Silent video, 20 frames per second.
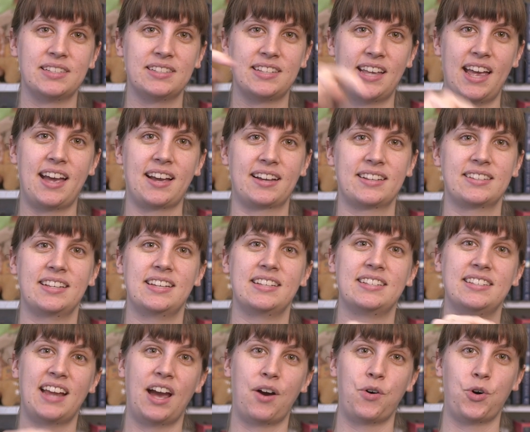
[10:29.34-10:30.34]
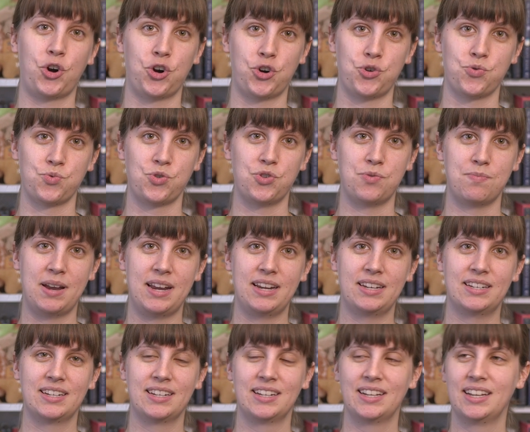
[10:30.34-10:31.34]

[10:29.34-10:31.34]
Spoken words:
ex is now her roommate.